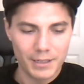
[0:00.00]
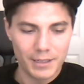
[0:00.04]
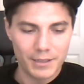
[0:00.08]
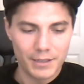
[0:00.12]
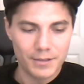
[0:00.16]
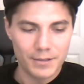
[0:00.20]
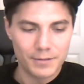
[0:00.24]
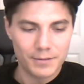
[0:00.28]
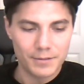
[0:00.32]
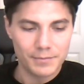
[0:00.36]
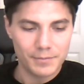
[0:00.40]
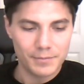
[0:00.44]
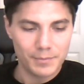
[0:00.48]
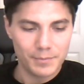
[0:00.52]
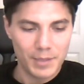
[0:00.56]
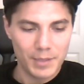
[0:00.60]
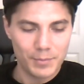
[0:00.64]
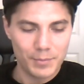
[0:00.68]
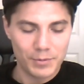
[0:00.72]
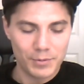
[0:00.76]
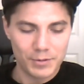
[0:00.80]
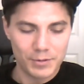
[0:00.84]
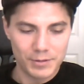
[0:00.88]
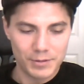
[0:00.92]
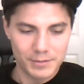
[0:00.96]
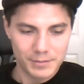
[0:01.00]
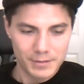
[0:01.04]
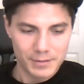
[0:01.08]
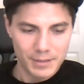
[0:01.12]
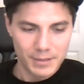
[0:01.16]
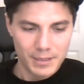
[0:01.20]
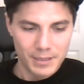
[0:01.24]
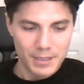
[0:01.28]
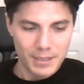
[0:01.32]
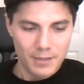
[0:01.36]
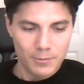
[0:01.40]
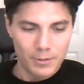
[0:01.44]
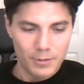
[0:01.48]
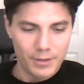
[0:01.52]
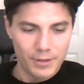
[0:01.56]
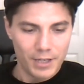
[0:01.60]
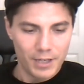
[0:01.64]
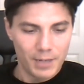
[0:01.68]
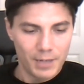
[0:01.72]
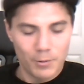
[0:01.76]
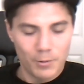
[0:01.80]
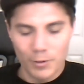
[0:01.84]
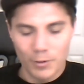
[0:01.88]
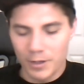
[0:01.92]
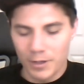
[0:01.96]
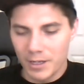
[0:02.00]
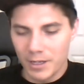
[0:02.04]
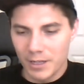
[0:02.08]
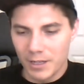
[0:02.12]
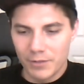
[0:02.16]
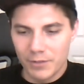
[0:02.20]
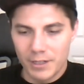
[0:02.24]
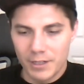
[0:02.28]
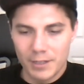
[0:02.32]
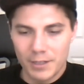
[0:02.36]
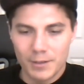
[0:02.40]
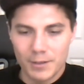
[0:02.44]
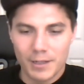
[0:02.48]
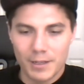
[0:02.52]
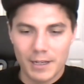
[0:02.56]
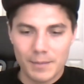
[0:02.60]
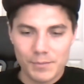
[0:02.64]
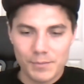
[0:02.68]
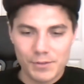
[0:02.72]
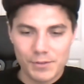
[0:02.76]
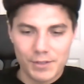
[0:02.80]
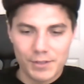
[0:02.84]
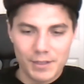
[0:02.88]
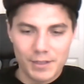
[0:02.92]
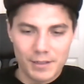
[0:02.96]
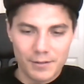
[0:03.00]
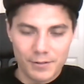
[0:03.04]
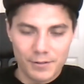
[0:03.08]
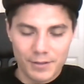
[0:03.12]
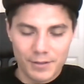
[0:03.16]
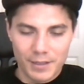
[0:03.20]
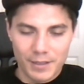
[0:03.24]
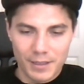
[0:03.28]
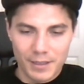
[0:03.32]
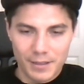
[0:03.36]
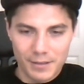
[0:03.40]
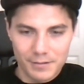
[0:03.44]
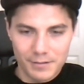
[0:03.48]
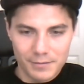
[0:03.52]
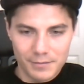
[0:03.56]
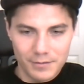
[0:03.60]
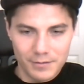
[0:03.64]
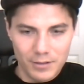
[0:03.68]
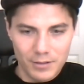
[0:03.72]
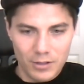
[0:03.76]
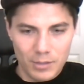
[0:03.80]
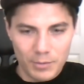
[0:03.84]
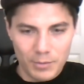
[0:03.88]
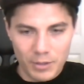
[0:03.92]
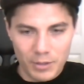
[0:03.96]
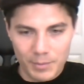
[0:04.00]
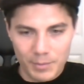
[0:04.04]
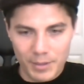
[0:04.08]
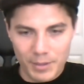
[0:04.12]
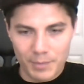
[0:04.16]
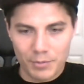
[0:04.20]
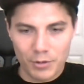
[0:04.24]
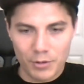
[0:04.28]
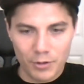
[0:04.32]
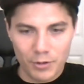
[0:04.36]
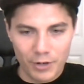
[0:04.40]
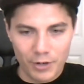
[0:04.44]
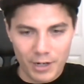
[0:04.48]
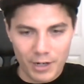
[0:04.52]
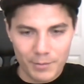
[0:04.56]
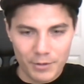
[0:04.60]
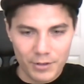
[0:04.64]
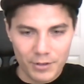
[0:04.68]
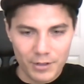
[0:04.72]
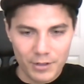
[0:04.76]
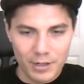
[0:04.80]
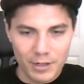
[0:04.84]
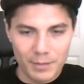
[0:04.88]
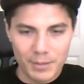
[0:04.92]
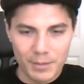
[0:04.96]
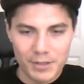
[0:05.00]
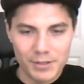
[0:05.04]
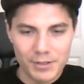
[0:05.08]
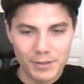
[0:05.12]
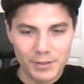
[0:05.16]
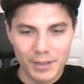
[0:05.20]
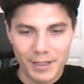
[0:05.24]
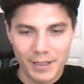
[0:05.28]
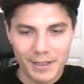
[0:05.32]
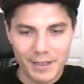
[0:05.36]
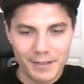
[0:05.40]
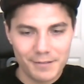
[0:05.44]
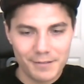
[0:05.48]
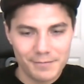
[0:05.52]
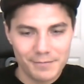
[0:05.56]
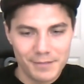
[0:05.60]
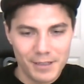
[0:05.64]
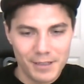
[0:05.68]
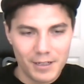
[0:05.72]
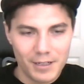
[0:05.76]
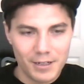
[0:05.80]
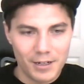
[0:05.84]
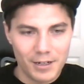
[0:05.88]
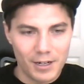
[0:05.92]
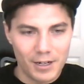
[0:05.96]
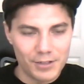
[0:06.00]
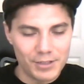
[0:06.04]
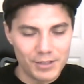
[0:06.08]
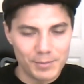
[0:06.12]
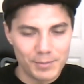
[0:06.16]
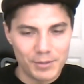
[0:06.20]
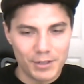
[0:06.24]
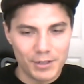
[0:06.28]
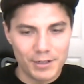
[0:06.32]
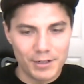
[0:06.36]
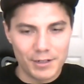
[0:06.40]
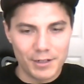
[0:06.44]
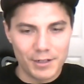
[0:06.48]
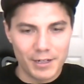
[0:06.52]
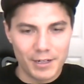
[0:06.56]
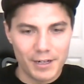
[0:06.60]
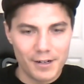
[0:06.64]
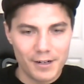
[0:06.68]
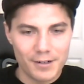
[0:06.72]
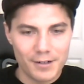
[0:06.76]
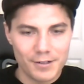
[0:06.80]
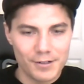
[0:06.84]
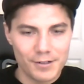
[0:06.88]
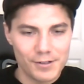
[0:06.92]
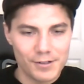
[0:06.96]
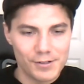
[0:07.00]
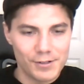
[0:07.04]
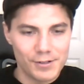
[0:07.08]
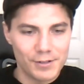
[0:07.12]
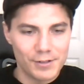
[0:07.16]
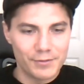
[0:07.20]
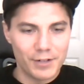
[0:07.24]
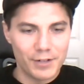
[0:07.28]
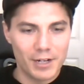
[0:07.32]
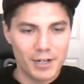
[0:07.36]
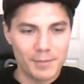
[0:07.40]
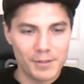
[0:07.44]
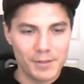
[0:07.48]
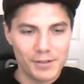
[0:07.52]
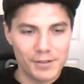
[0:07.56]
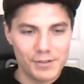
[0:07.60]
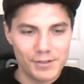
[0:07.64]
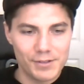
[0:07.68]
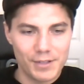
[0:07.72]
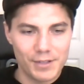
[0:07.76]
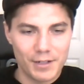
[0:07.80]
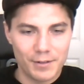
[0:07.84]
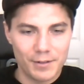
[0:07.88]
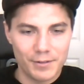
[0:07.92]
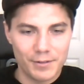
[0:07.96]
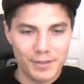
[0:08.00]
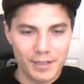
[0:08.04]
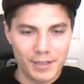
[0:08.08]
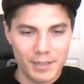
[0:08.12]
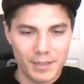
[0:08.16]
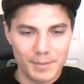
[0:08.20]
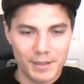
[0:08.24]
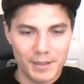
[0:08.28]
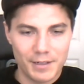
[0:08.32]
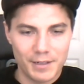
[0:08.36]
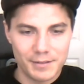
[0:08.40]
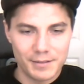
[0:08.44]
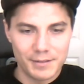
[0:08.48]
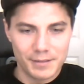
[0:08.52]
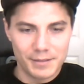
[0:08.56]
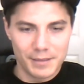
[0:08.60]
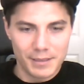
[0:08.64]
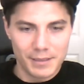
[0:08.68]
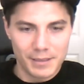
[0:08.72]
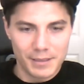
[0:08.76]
known. People, when they think about working in video games, they either think, oh, I'm going to be a programmer, or I'm going to do like concept art or characters or environments. They don't think about,